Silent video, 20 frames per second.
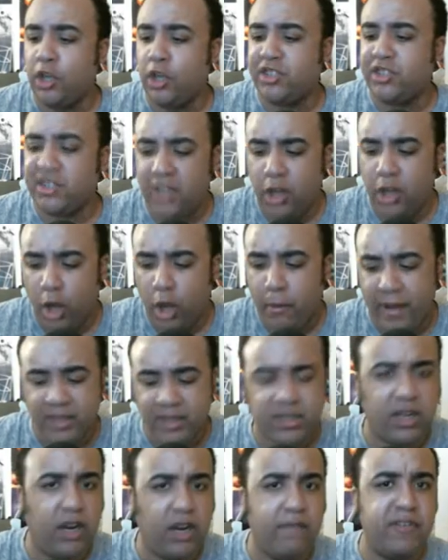still on my
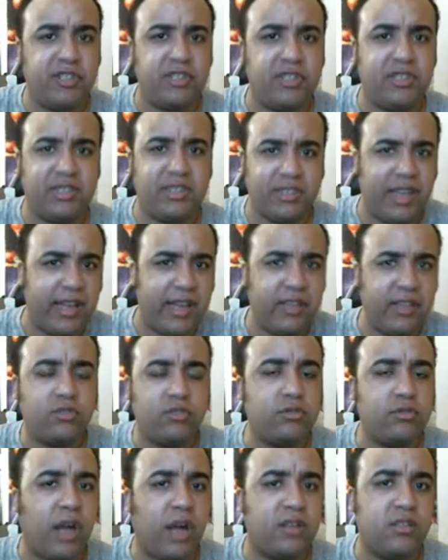television set in
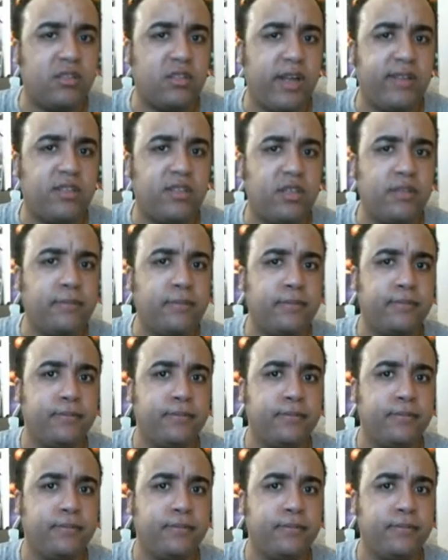2019?